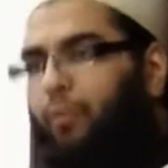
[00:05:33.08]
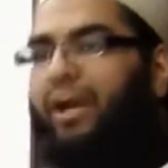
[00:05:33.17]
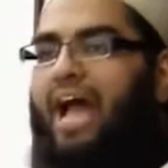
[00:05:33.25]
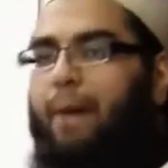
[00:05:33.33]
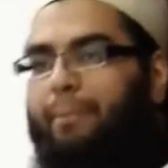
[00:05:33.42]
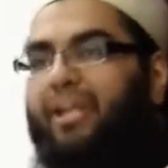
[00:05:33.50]
And
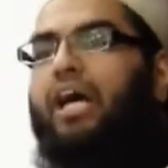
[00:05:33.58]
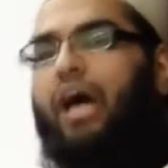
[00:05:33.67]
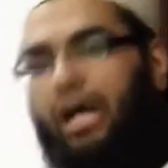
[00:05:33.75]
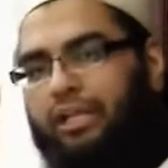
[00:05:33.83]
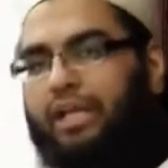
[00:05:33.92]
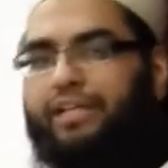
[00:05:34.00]
what happened?
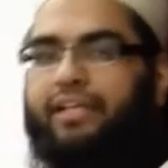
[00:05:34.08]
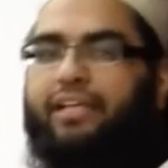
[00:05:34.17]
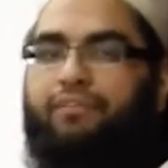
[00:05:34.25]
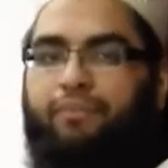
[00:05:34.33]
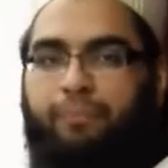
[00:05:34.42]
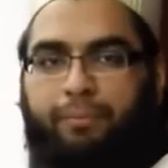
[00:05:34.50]
Allah did
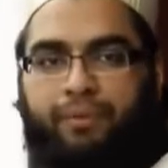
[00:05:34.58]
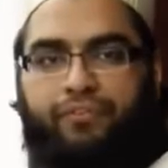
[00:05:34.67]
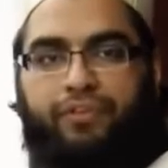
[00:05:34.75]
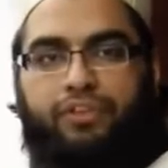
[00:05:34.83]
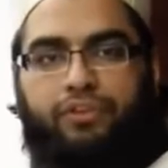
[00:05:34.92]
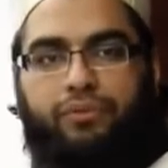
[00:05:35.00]
give him the
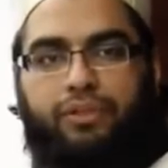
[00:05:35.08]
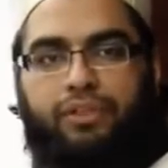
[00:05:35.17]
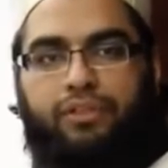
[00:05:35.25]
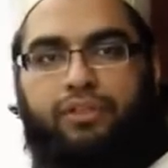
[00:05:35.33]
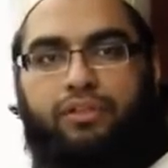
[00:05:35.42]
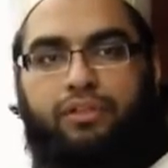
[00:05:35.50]
perfect
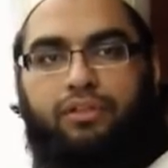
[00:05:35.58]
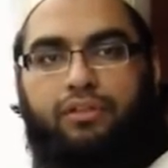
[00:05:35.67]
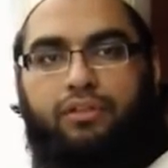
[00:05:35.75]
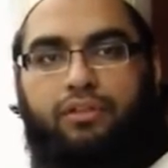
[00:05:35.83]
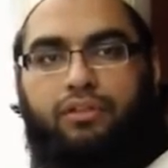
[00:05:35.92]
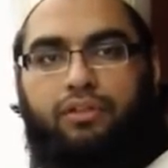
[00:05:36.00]
student.
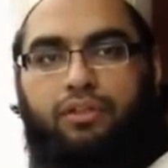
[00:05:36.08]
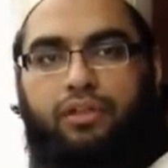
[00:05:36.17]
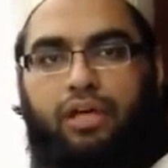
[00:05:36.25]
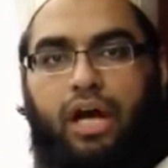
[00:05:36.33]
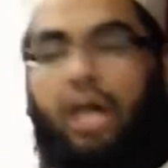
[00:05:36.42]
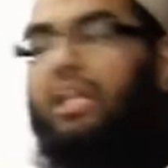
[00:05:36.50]

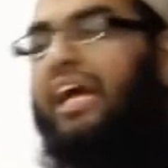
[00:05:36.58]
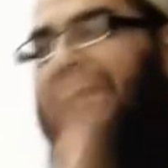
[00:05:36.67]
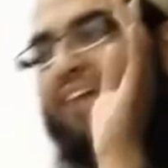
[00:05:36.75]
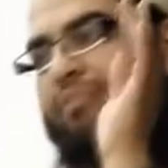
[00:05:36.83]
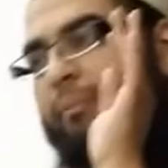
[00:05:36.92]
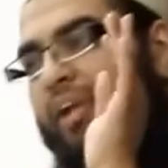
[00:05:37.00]
Allah
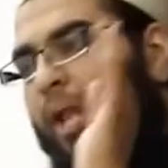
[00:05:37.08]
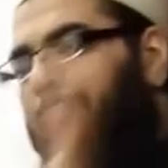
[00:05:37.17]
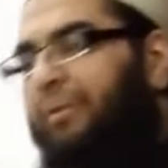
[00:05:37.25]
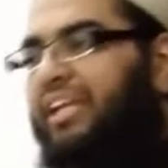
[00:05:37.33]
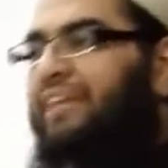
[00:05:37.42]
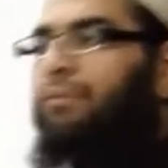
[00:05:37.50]
gave him an
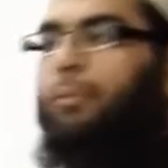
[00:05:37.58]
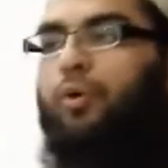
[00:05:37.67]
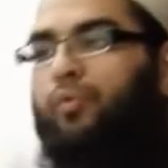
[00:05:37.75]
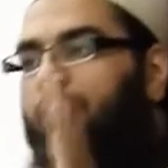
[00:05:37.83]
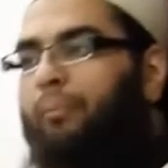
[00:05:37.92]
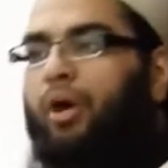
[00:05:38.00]

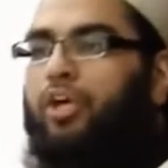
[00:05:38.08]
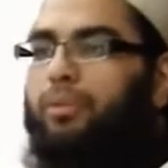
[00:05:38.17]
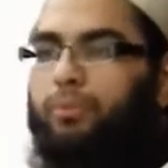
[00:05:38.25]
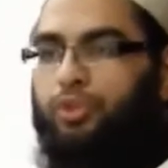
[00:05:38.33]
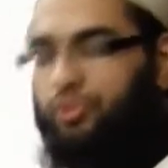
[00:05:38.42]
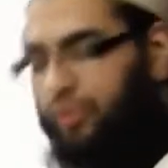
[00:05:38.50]
unbelievable,
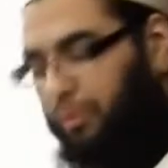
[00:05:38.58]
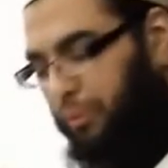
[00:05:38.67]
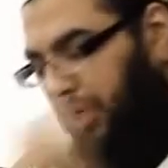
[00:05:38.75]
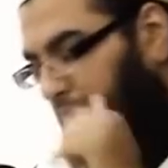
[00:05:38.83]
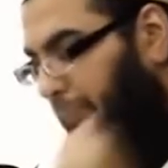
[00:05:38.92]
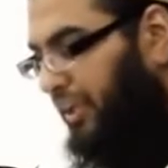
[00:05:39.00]
remarkable student.
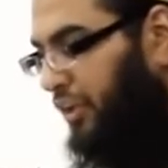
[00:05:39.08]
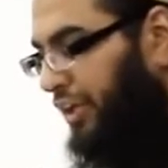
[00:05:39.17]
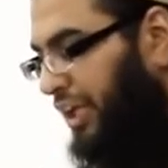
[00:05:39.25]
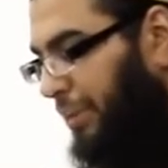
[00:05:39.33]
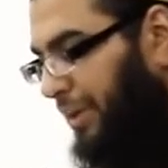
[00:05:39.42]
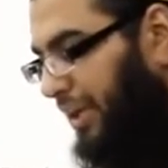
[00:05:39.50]
We're going to be
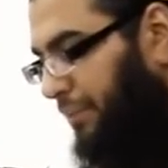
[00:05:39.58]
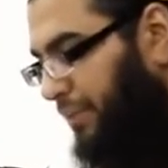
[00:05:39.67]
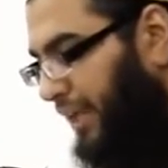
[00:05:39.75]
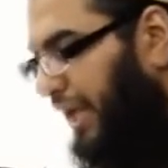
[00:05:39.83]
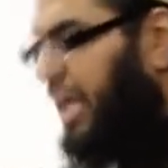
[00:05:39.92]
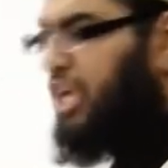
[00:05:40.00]
learning about him
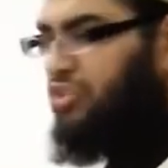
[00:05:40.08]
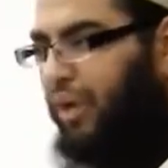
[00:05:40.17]
today.